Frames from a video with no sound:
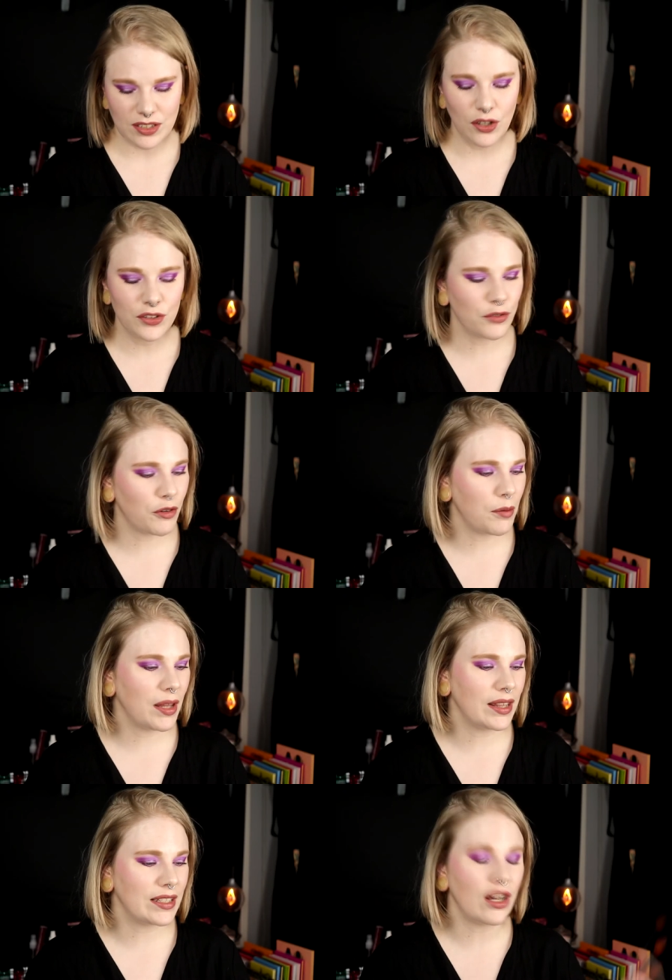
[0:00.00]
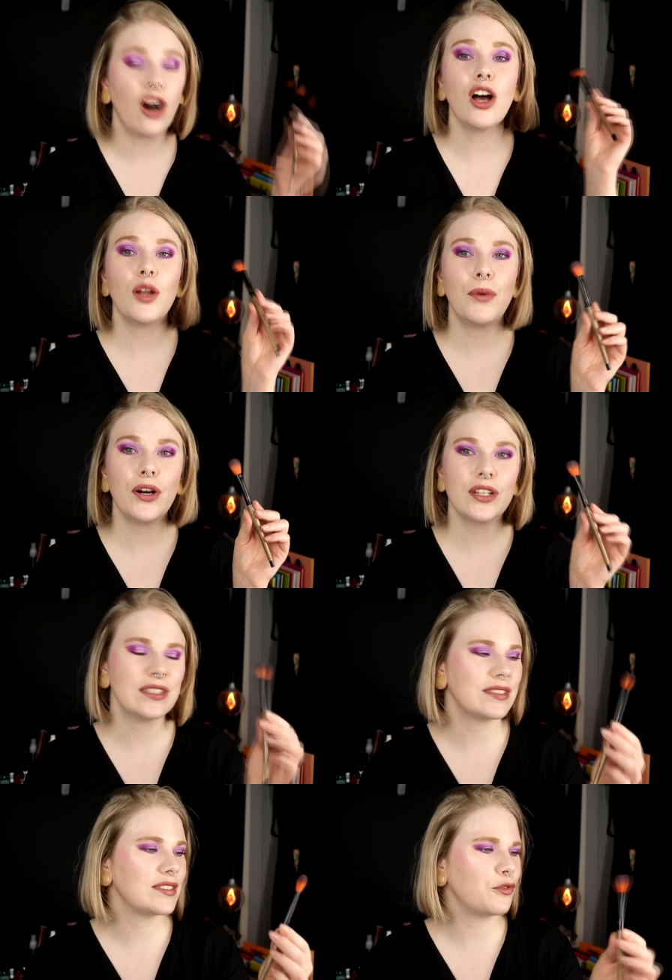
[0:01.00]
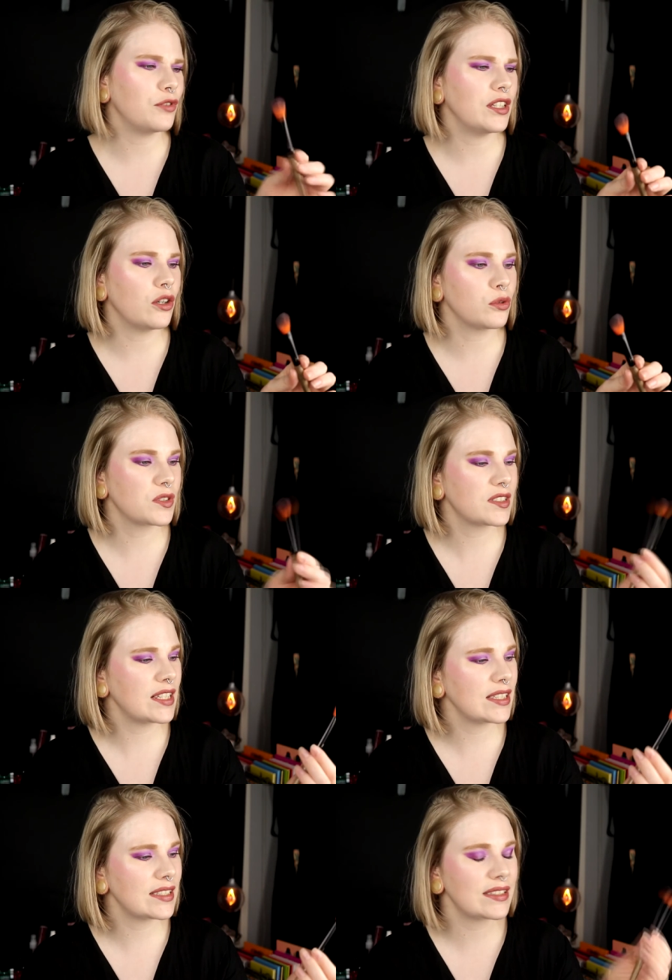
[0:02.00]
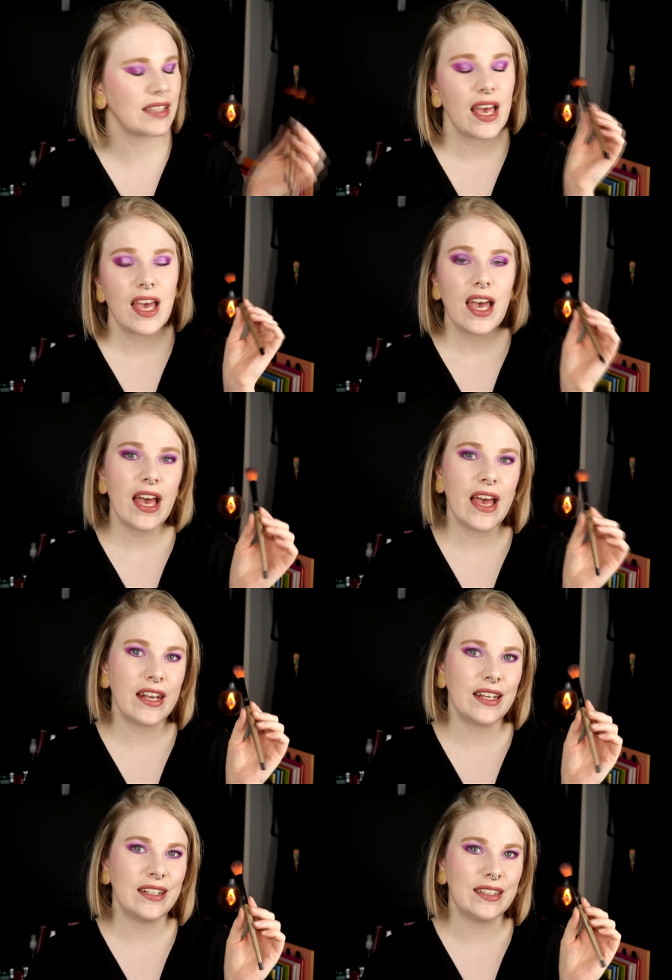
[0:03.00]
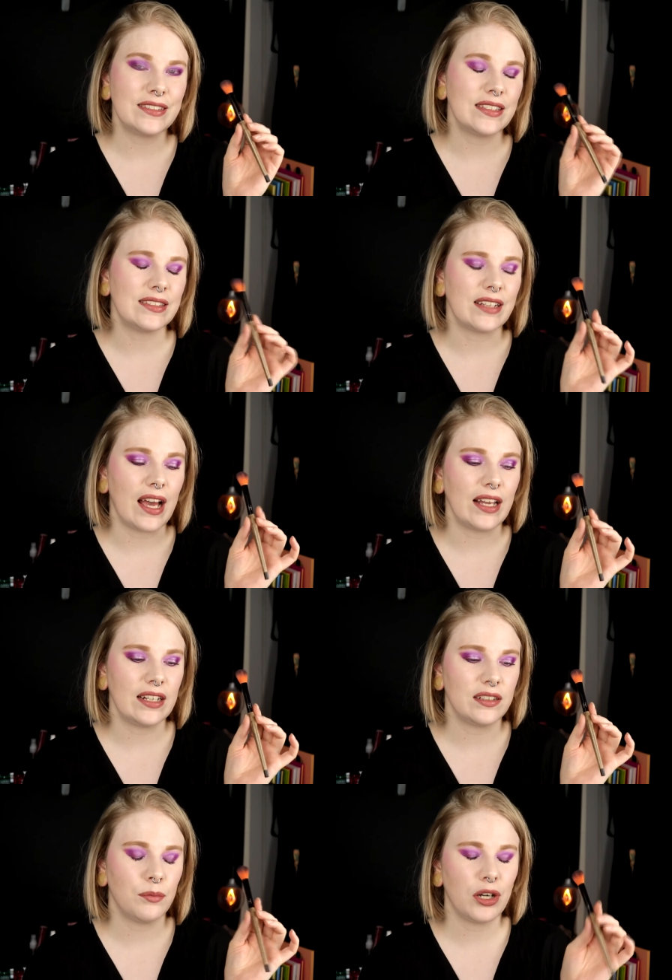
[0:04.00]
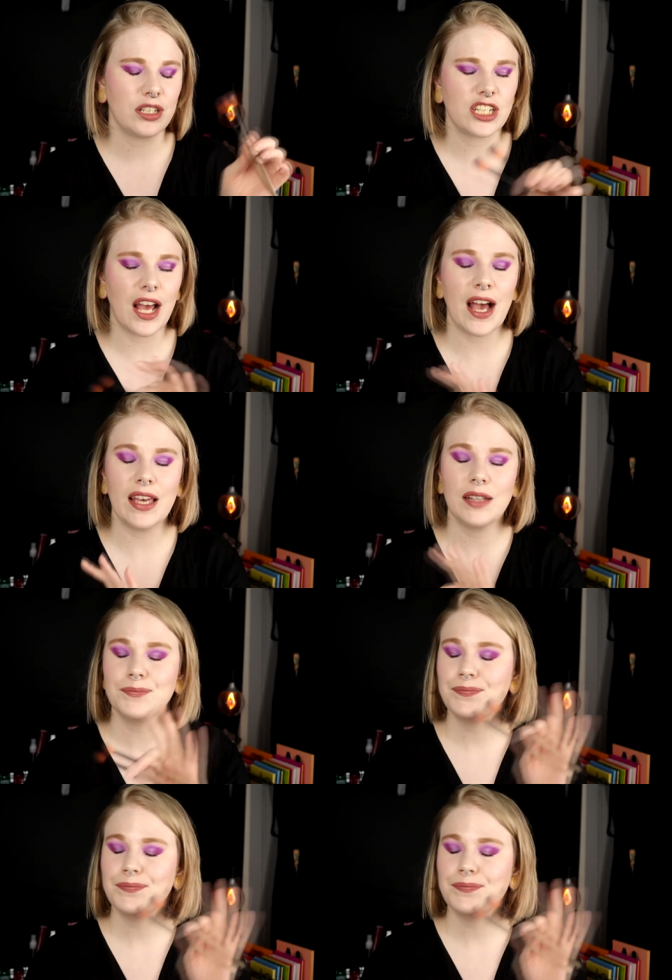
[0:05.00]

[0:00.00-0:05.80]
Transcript: also from Linda Hallberg. It's the 306 and this is an highlighter brush. I